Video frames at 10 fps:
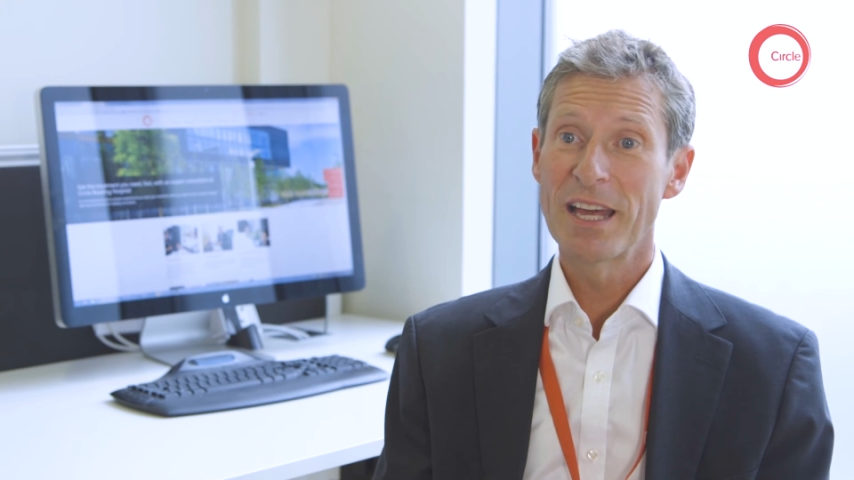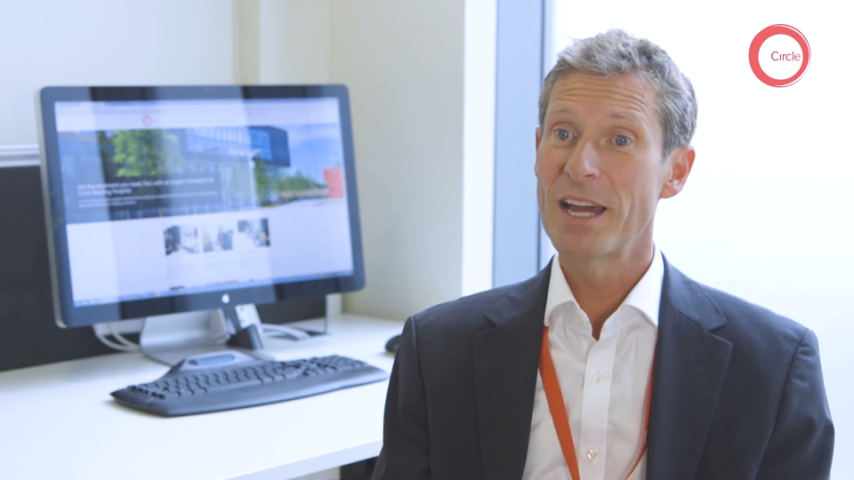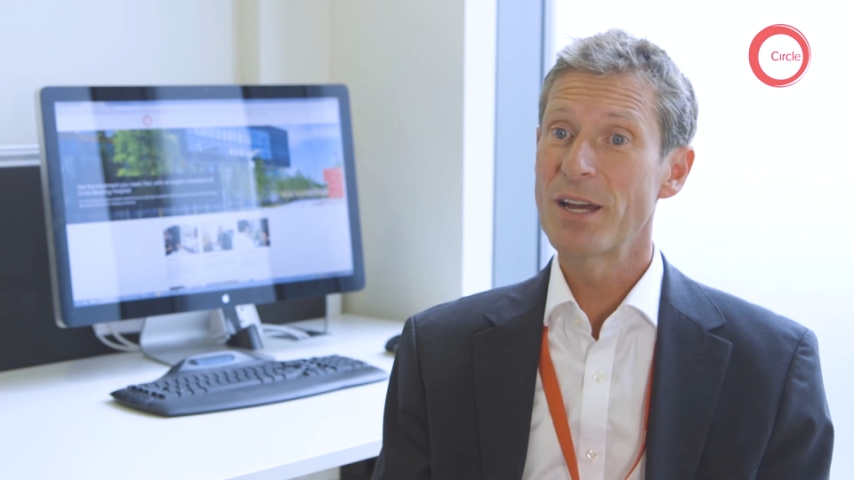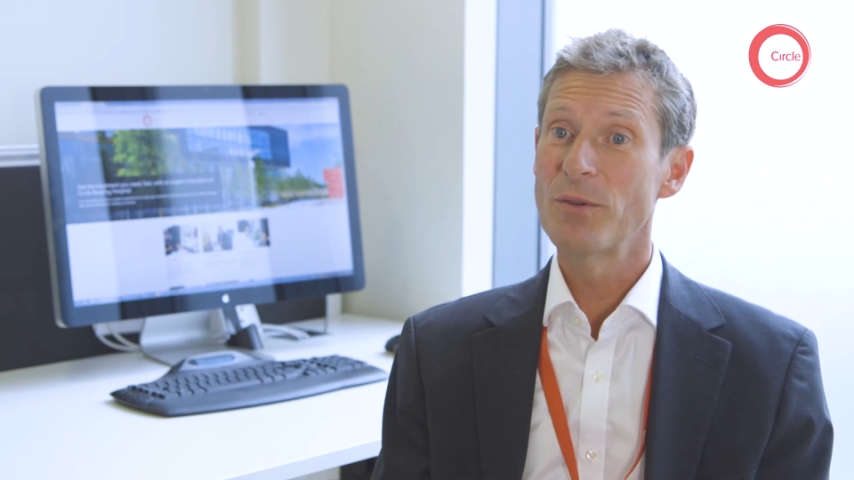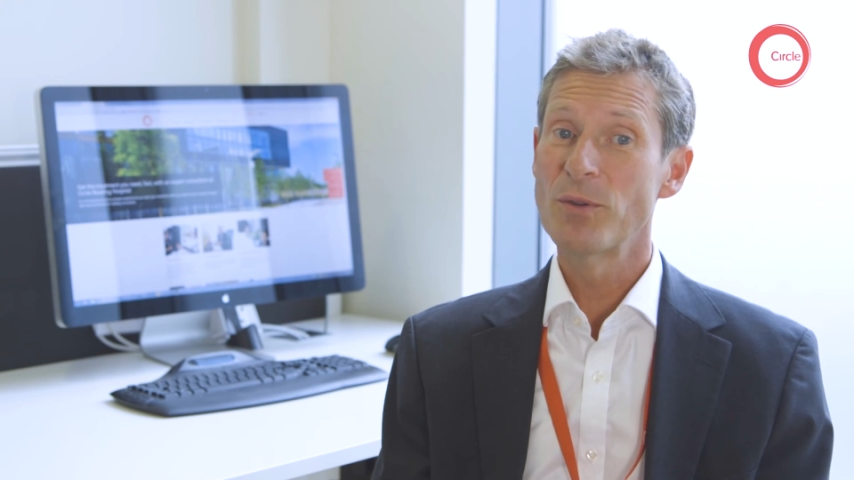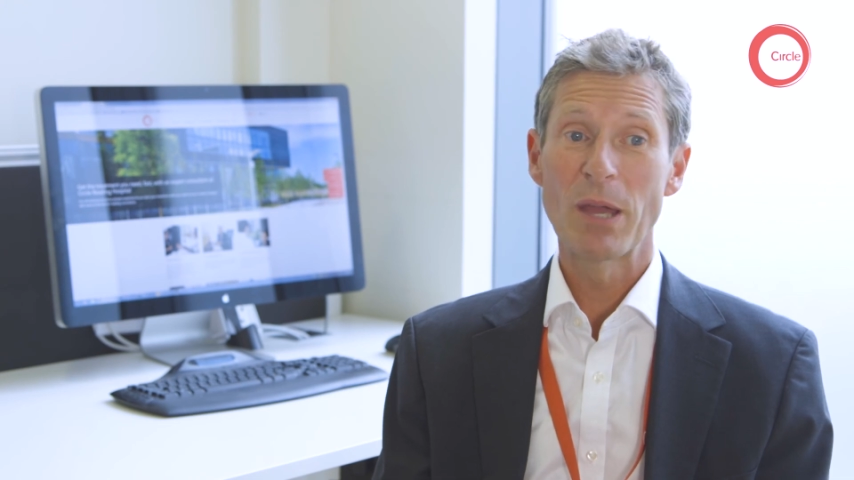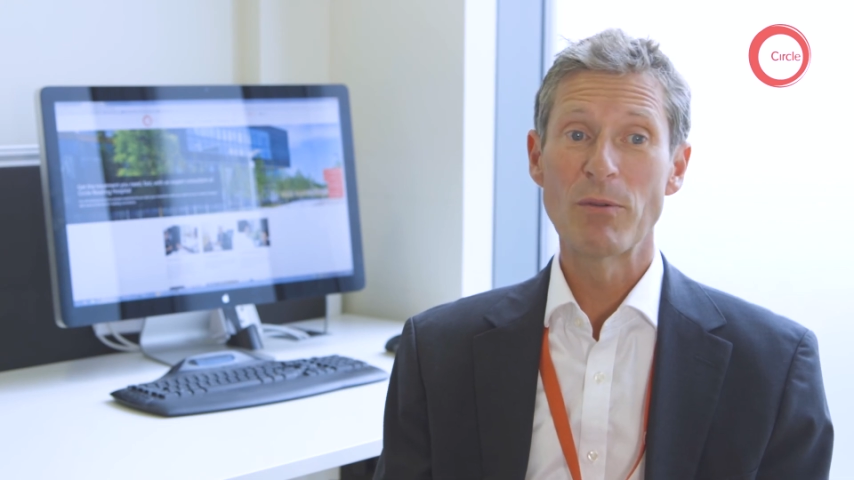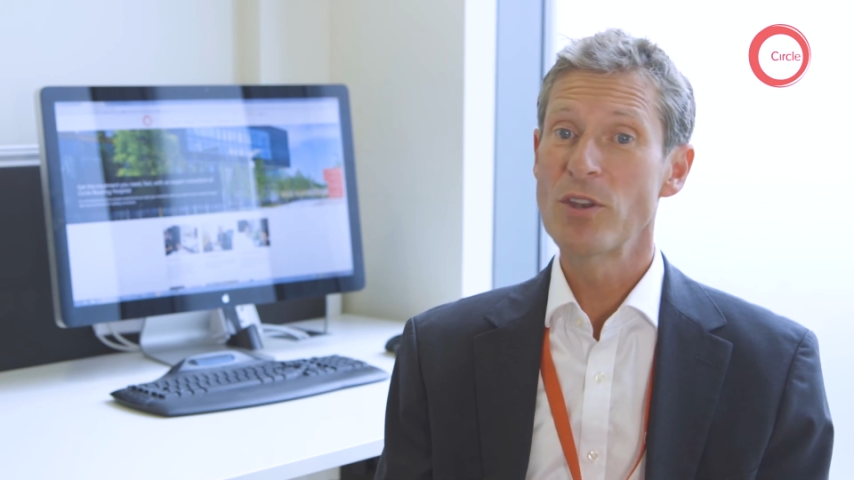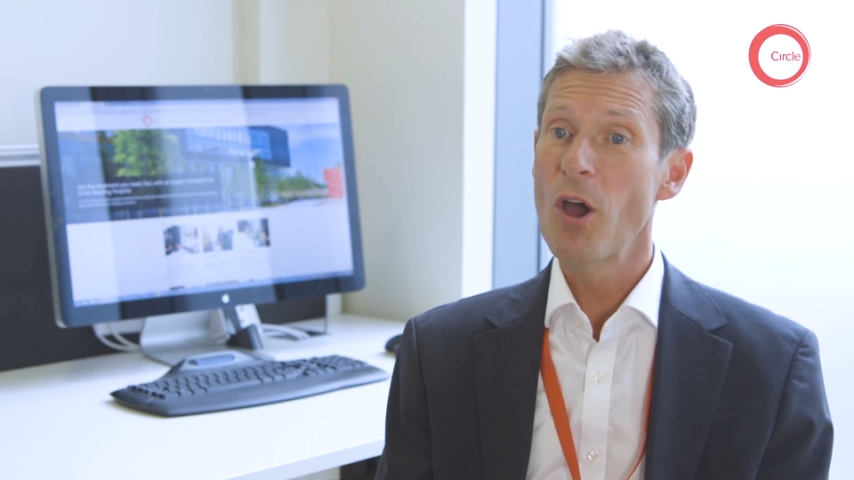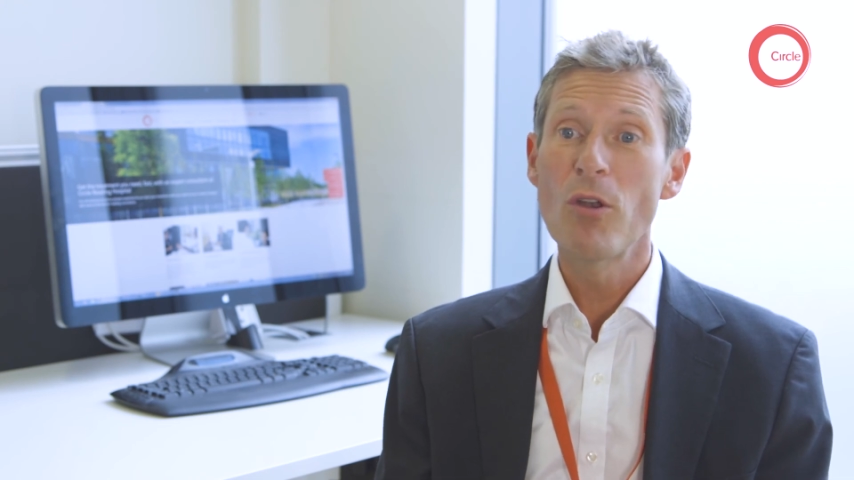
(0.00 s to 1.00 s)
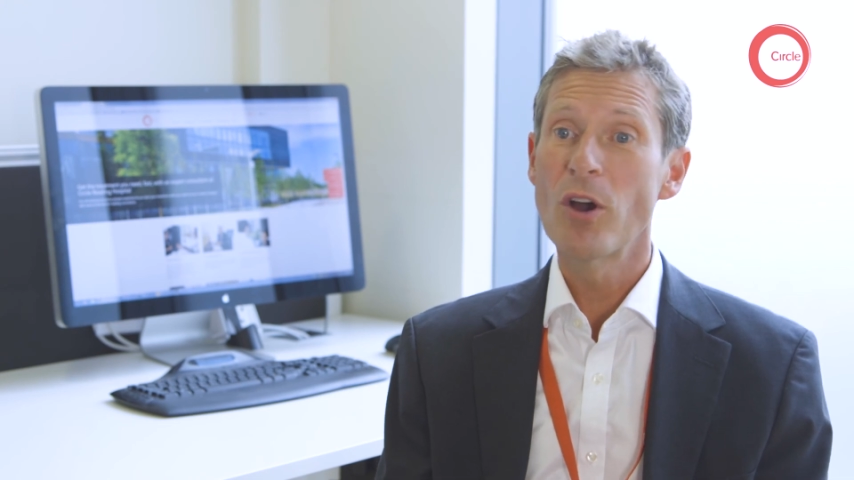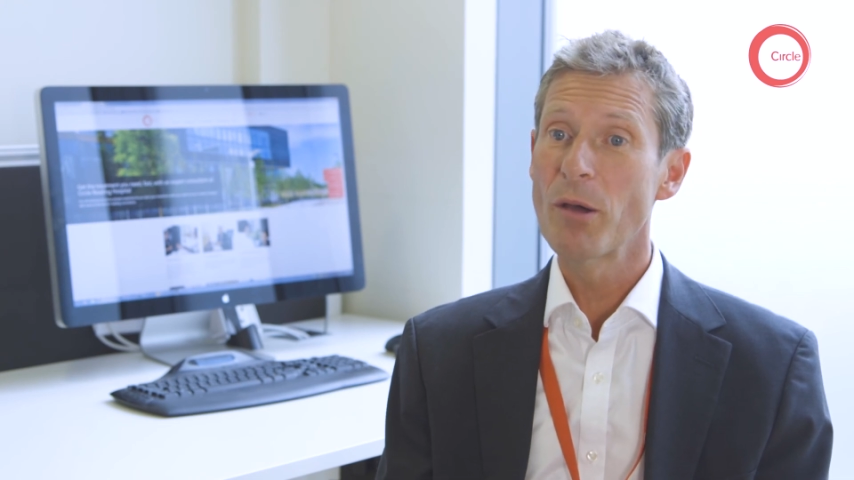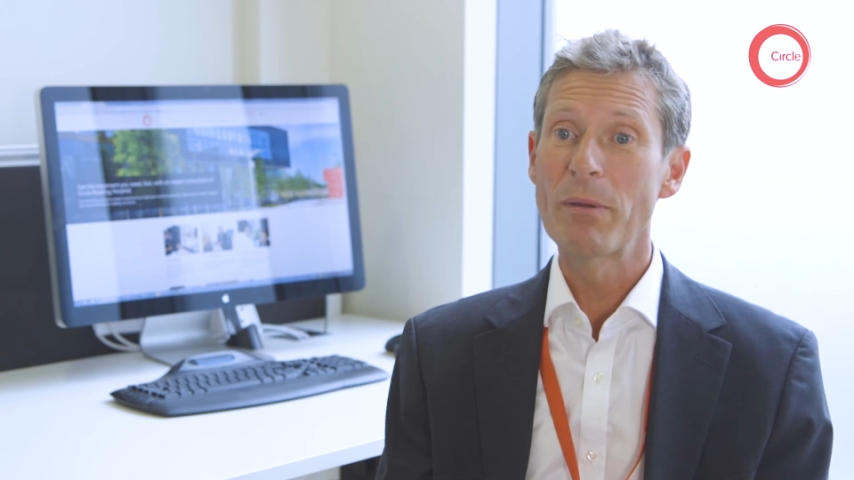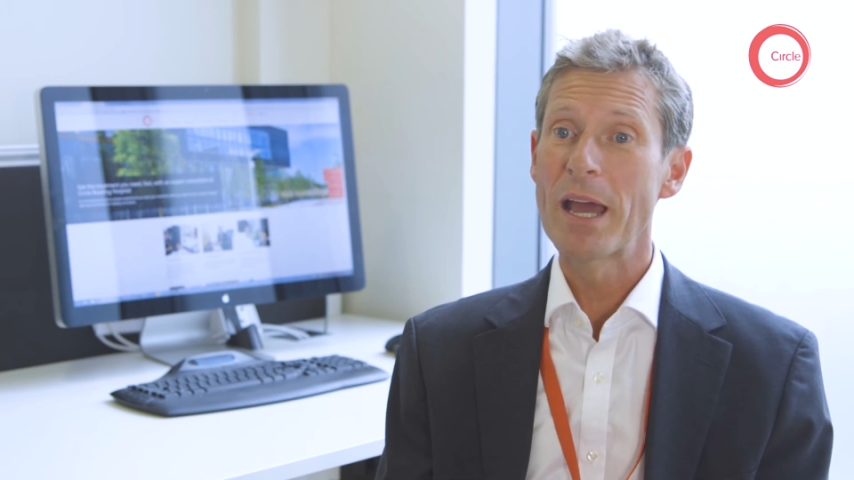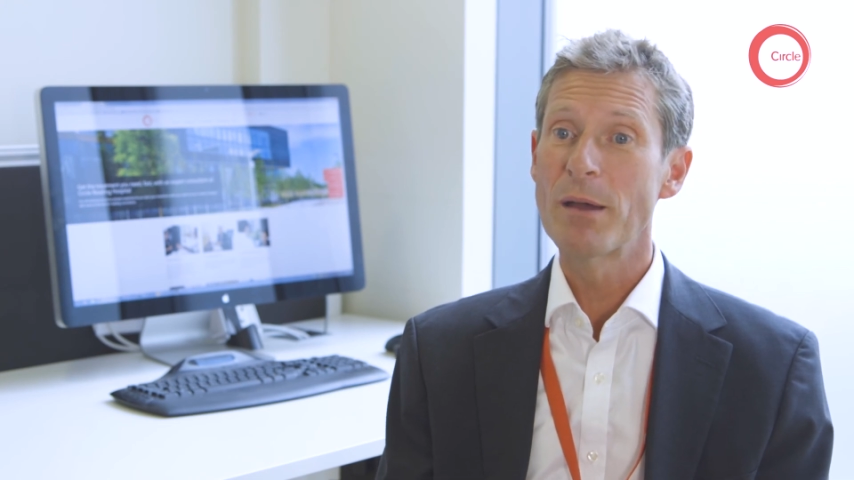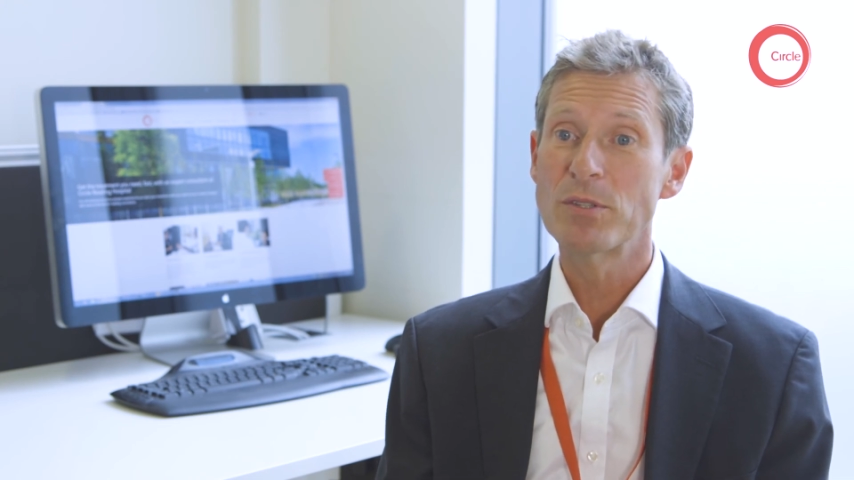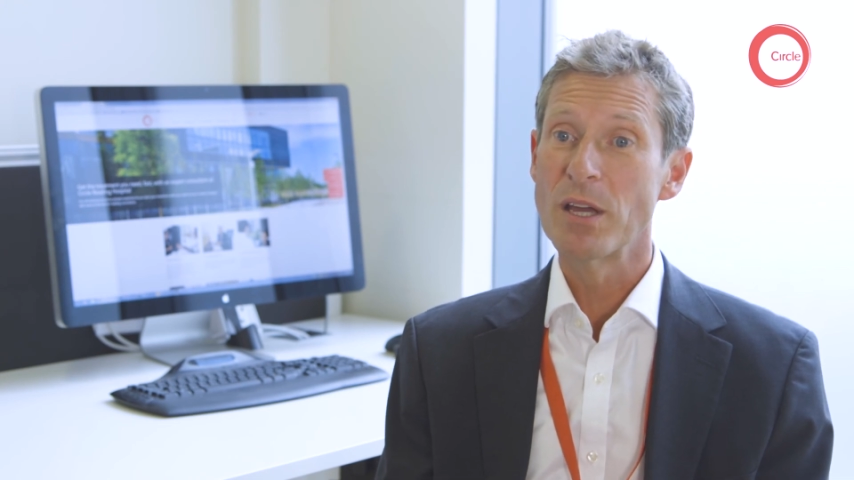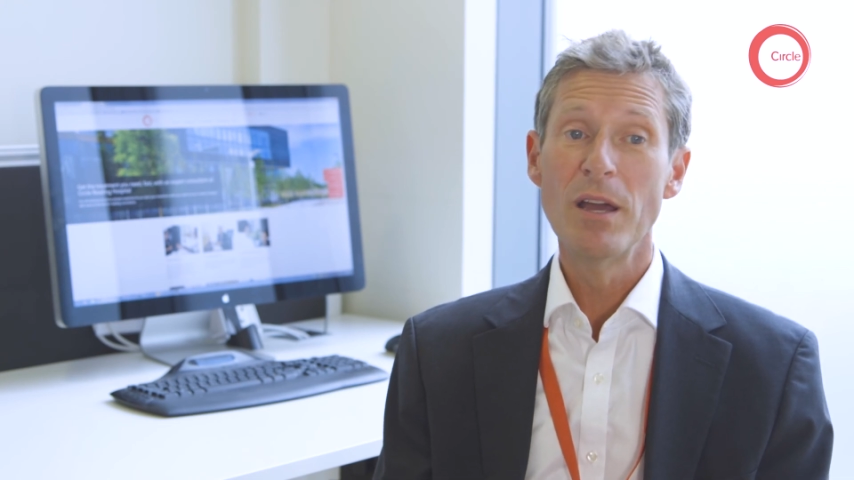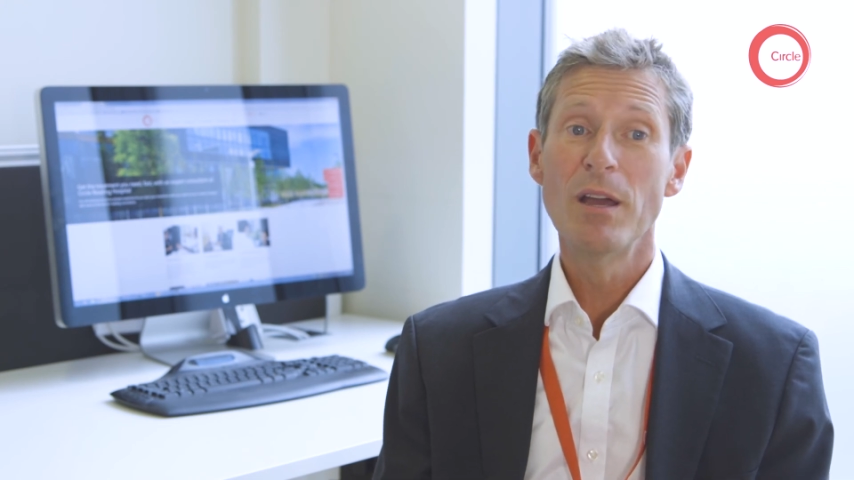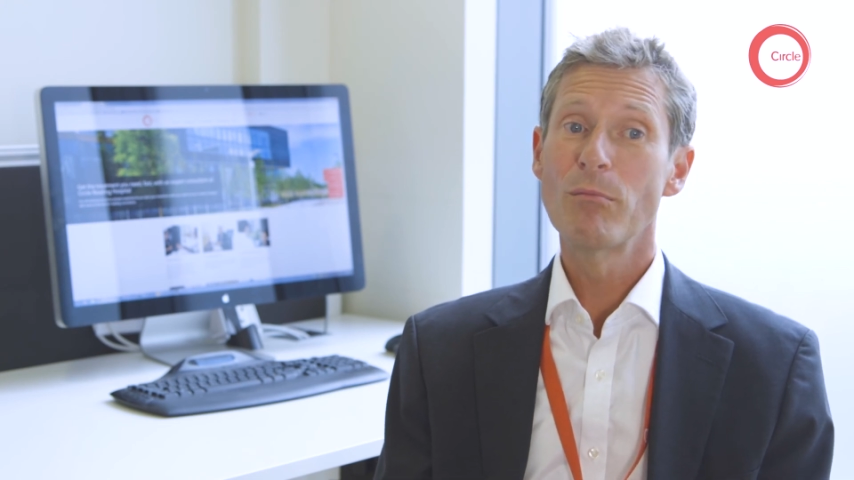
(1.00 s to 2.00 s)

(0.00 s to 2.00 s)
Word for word: that they would no longer be able to